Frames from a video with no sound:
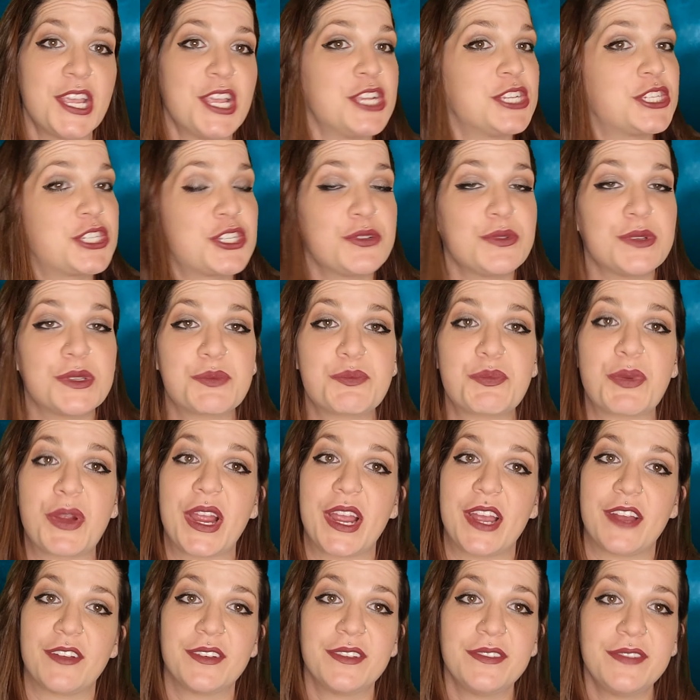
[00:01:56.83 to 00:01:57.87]
She was
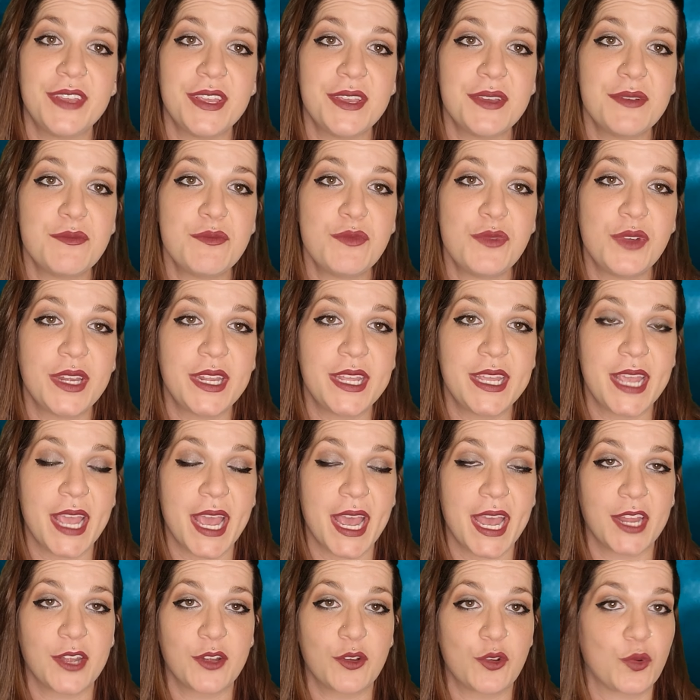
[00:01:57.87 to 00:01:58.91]
proud of him when he
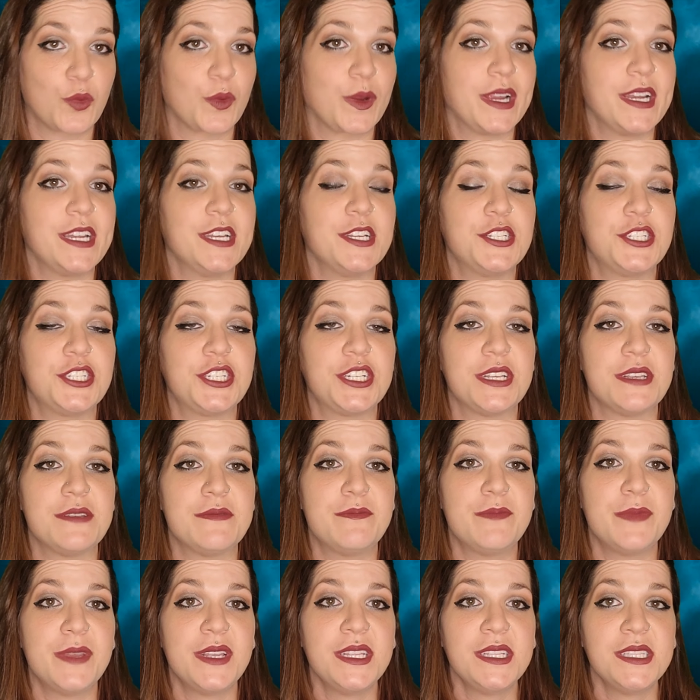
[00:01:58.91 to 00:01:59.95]
had great
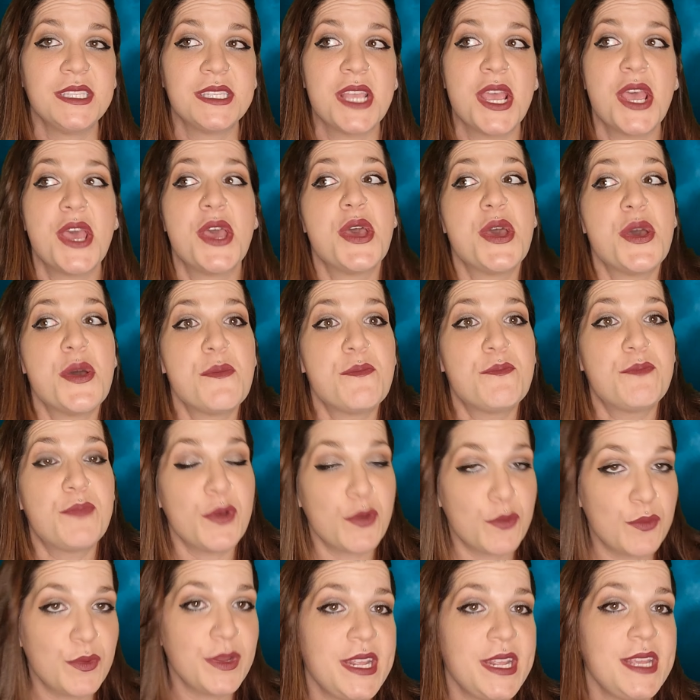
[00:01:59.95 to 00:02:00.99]
achievements,
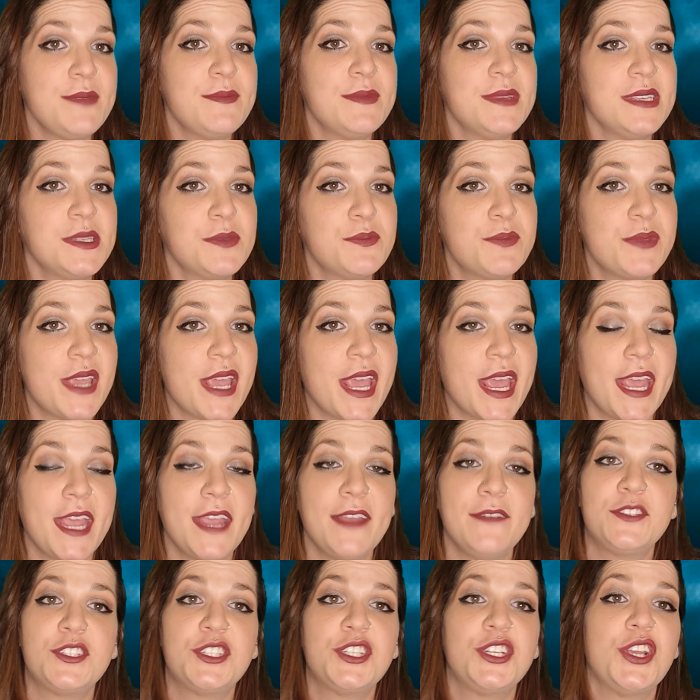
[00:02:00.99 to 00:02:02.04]
but he
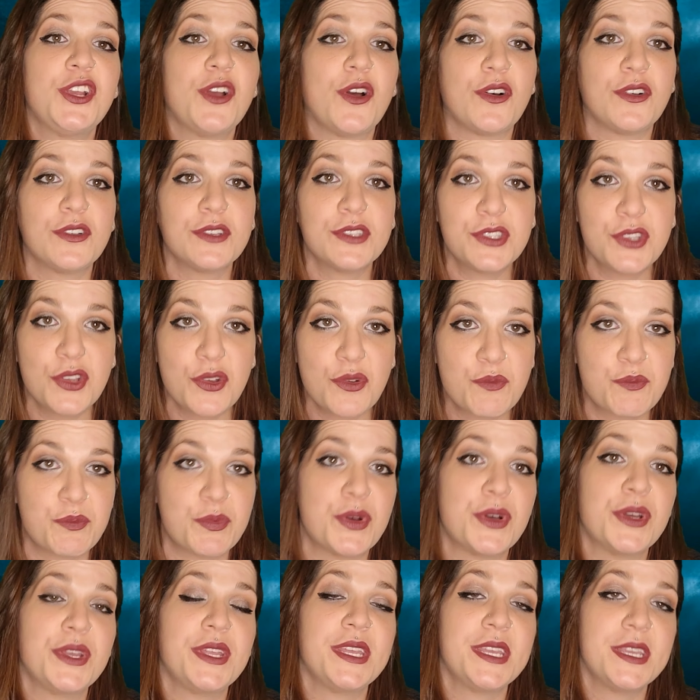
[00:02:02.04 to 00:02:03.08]
misbehaved, she also
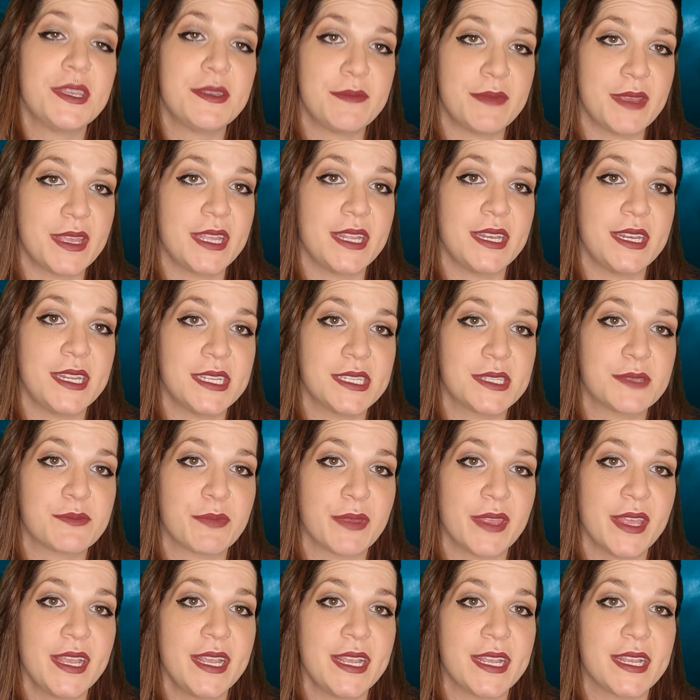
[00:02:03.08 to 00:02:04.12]
put him in his
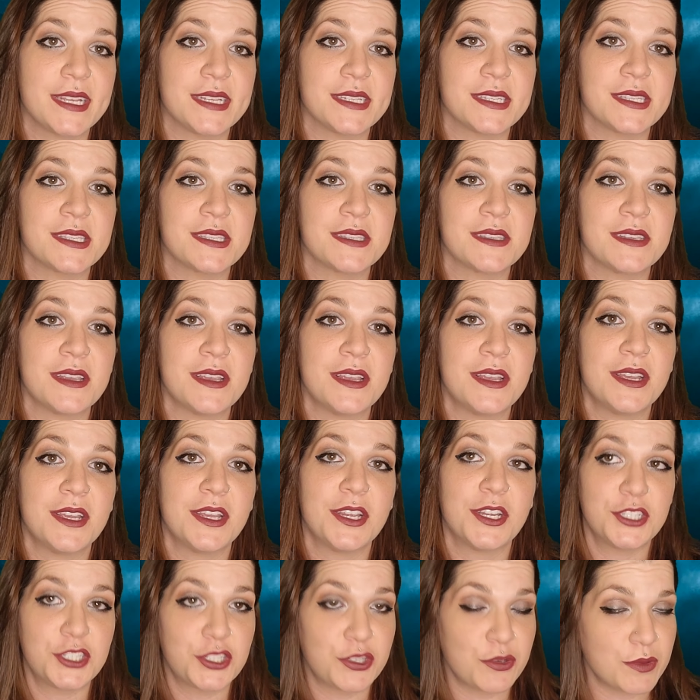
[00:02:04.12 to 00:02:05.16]
place.
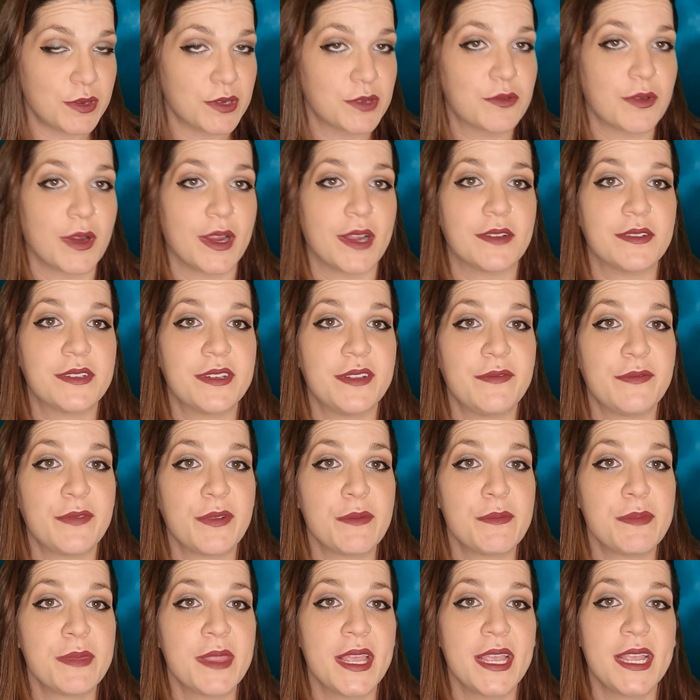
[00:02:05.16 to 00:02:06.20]
She would ground him
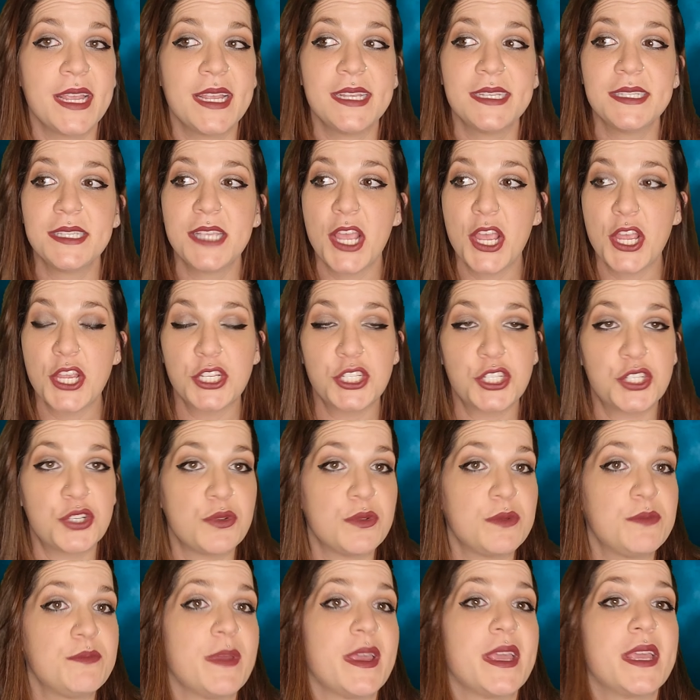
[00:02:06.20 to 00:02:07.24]
from things, she
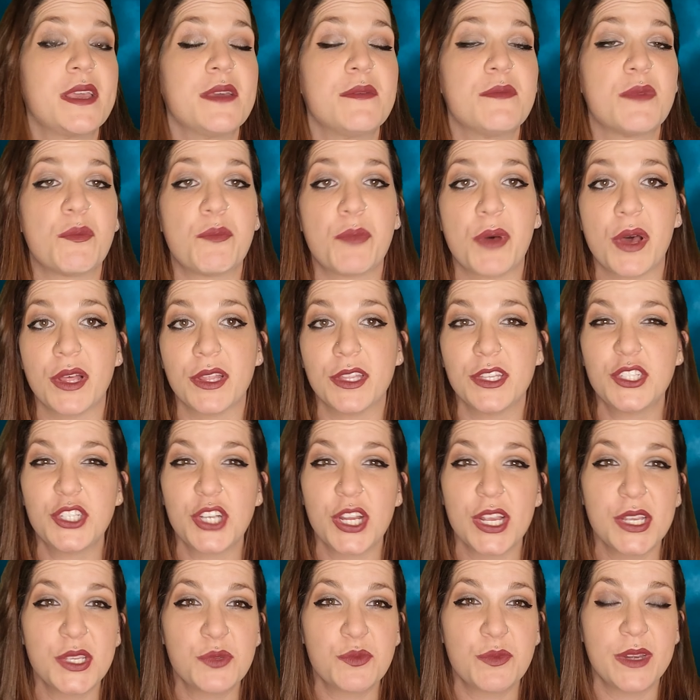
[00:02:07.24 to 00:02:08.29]
would make him
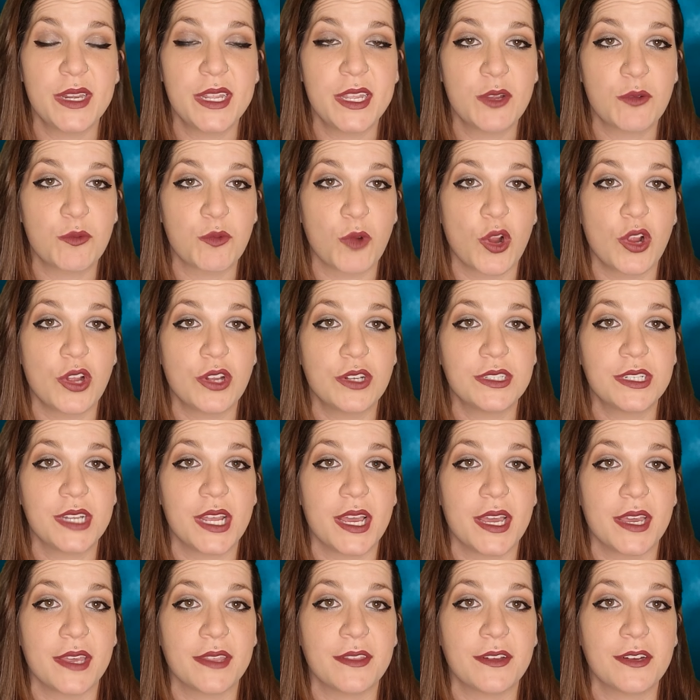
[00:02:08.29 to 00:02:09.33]
apologize when he wronged
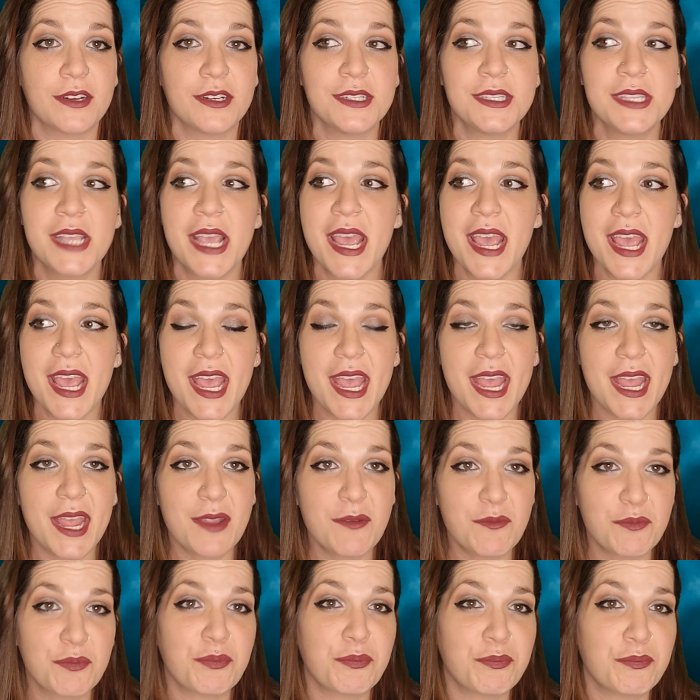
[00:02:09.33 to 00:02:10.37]
others,
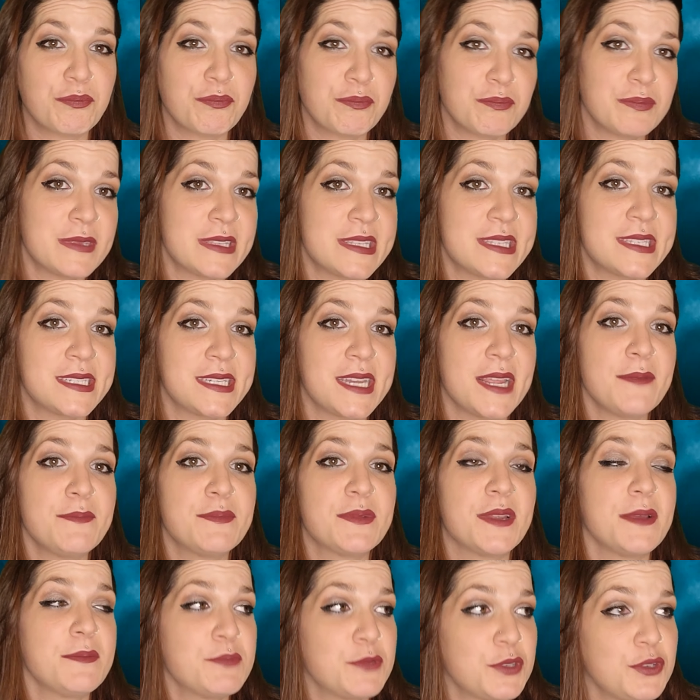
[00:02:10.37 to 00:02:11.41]
and stepped
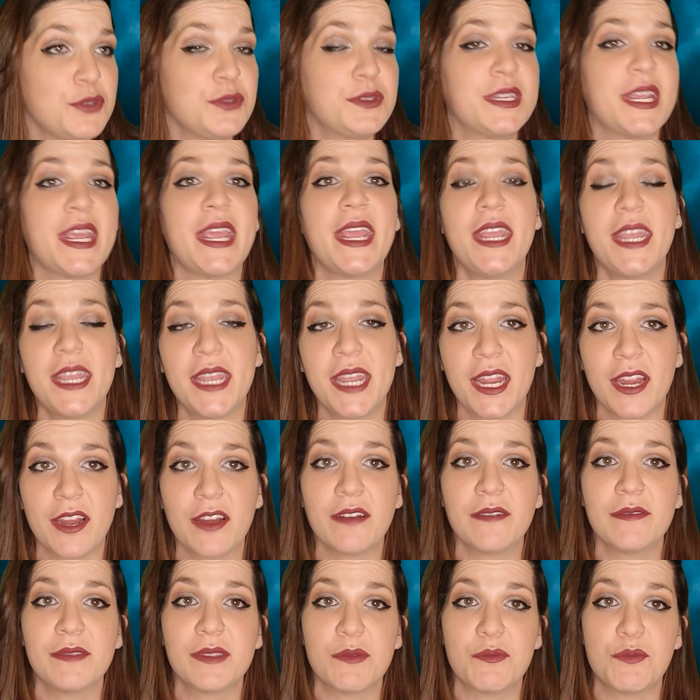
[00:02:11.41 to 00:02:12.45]
up to take
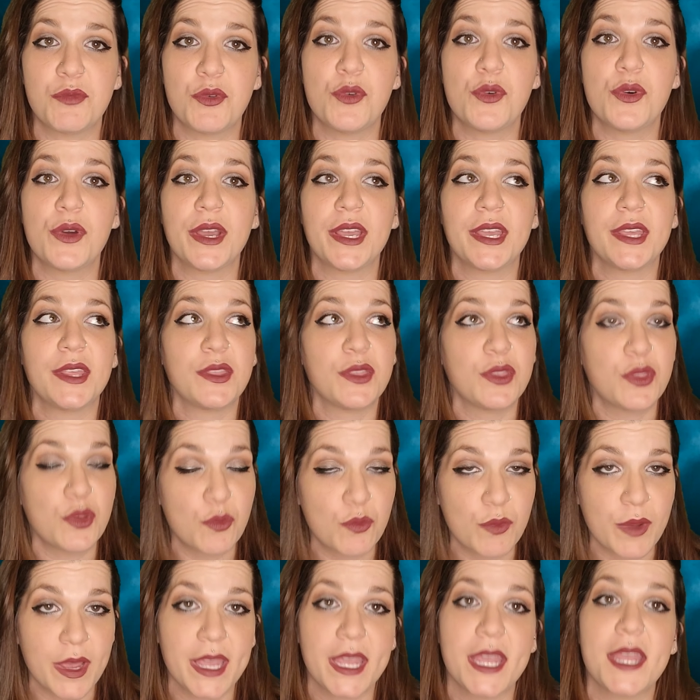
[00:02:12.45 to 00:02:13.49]
care of the boy the
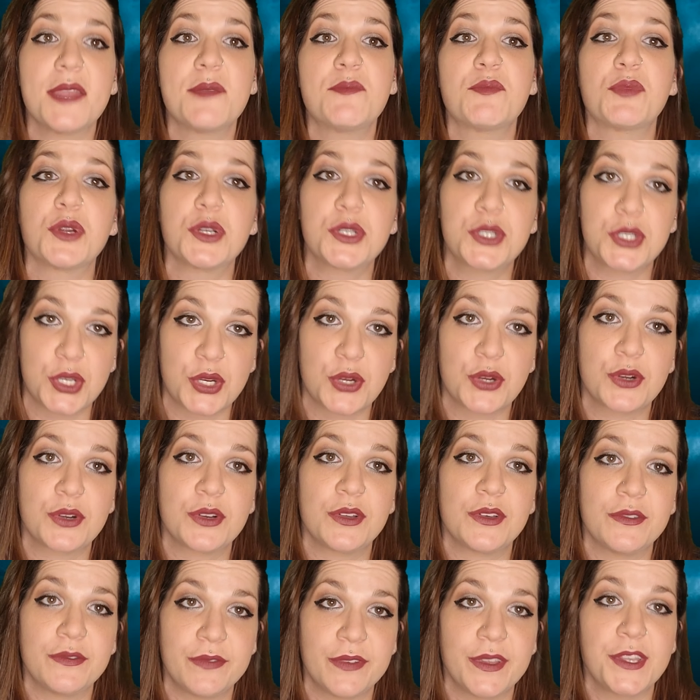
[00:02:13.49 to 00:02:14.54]
way a
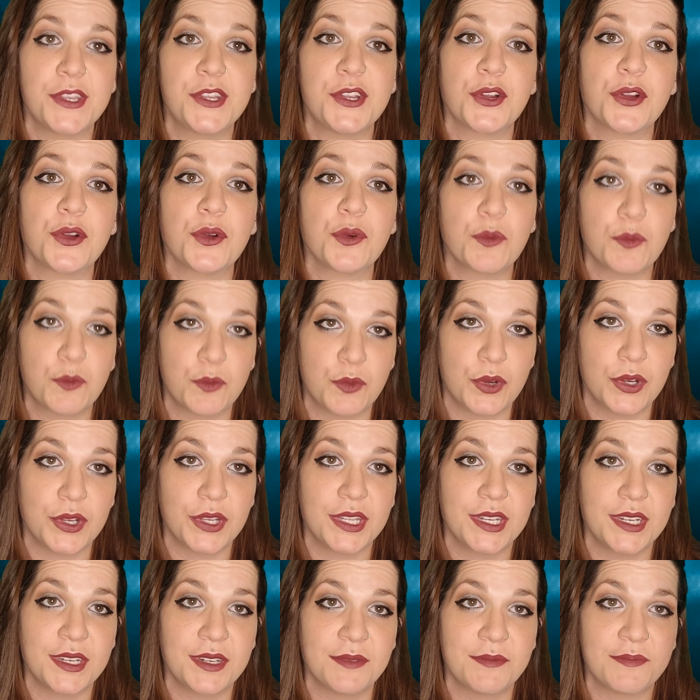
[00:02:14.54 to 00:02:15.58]
paternal figure
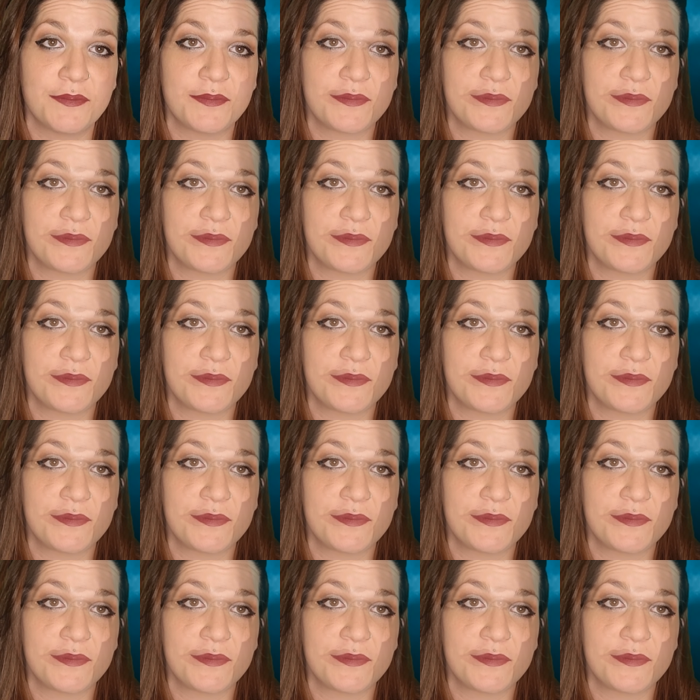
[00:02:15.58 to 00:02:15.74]
would.